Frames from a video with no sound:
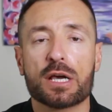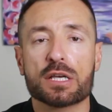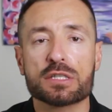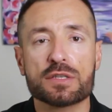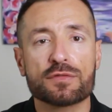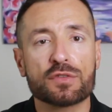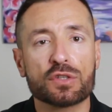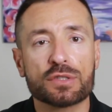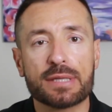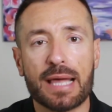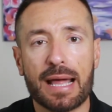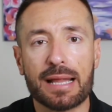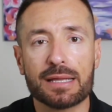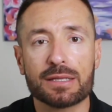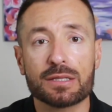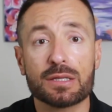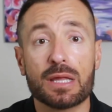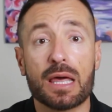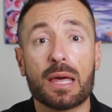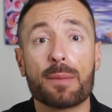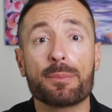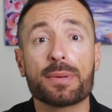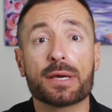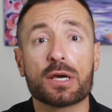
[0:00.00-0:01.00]
because of their
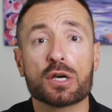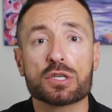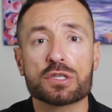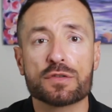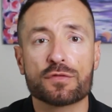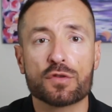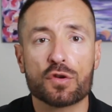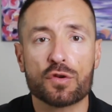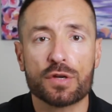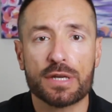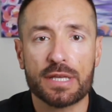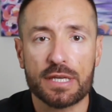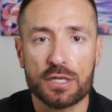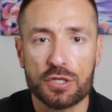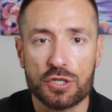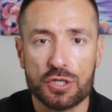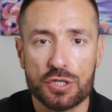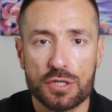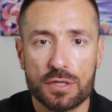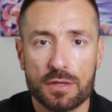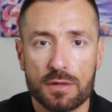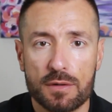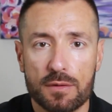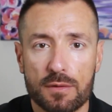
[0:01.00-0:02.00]
talent and because of their
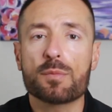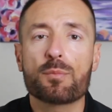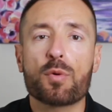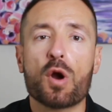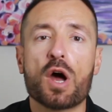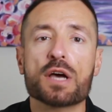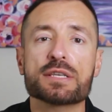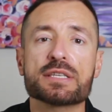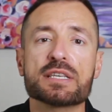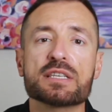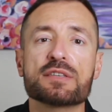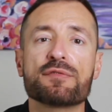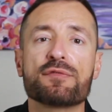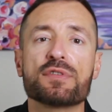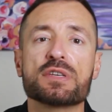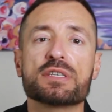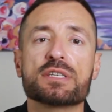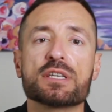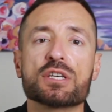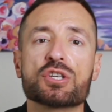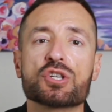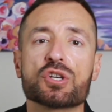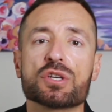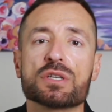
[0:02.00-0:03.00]
niche. We process
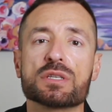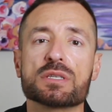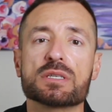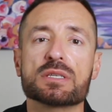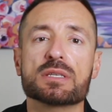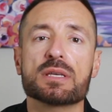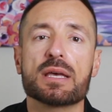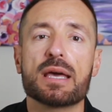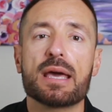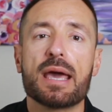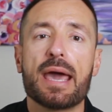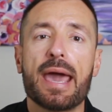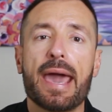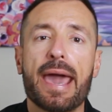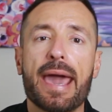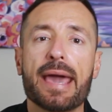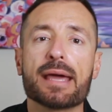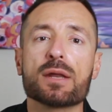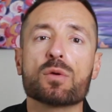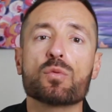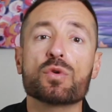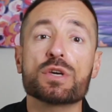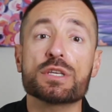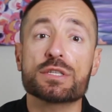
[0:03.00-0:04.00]
physicians
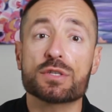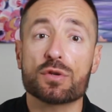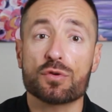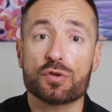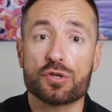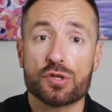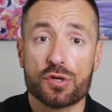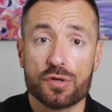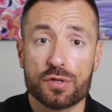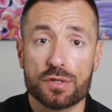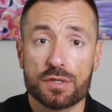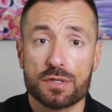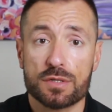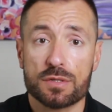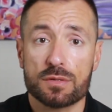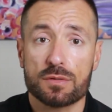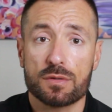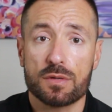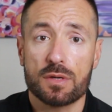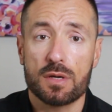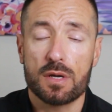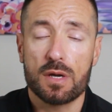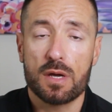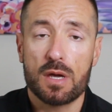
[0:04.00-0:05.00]
and
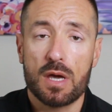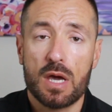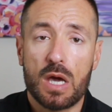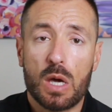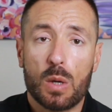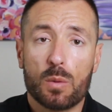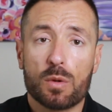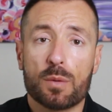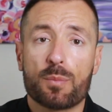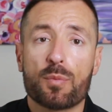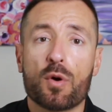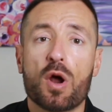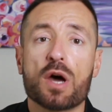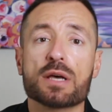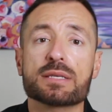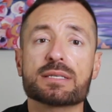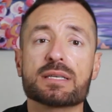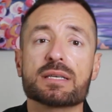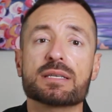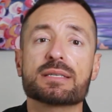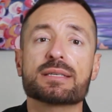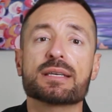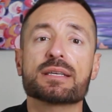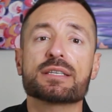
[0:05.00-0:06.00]
researchers. We
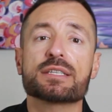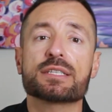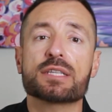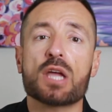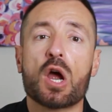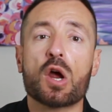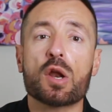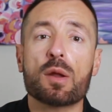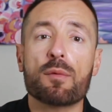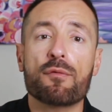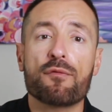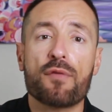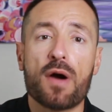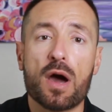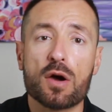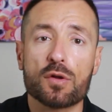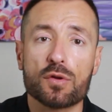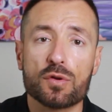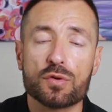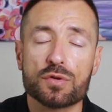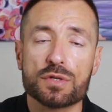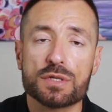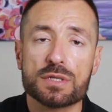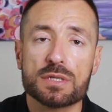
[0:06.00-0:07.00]
process startup
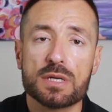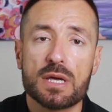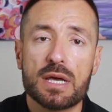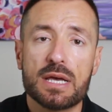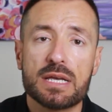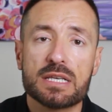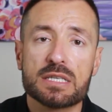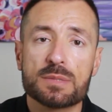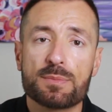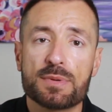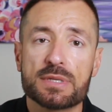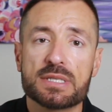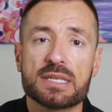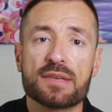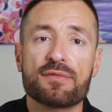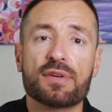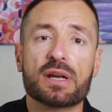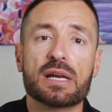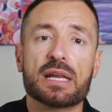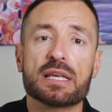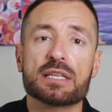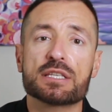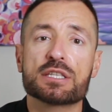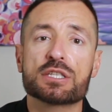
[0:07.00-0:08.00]
founders,
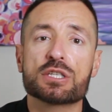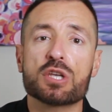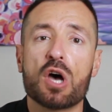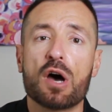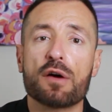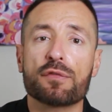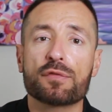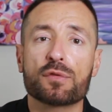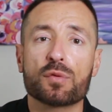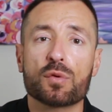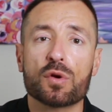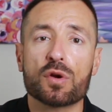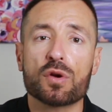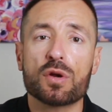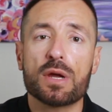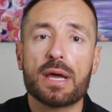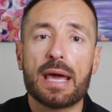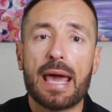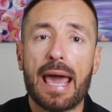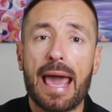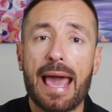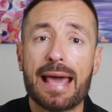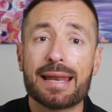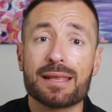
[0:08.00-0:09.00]
specifically in
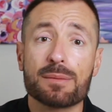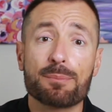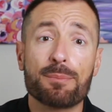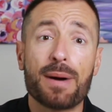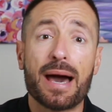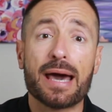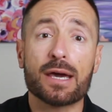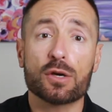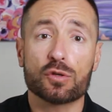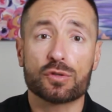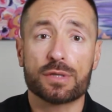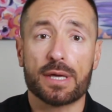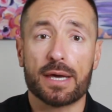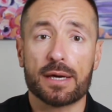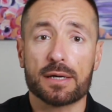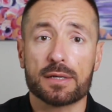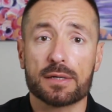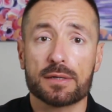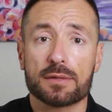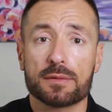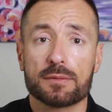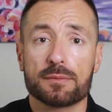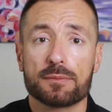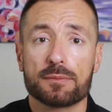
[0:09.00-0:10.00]
software and in biotech,